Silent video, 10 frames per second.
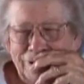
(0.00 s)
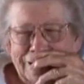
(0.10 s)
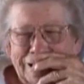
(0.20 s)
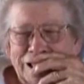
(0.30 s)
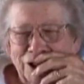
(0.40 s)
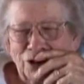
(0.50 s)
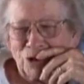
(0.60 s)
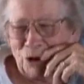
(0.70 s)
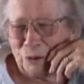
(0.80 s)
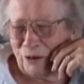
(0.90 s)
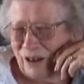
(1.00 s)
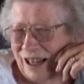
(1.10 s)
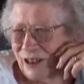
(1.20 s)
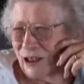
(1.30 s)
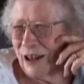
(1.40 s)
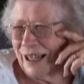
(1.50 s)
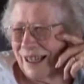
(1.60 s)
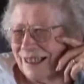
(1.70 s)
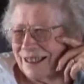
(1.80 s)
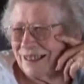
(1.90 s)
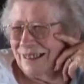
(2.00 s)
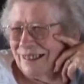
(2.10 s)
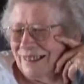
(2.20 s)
visiting teacher supervisor, I guess.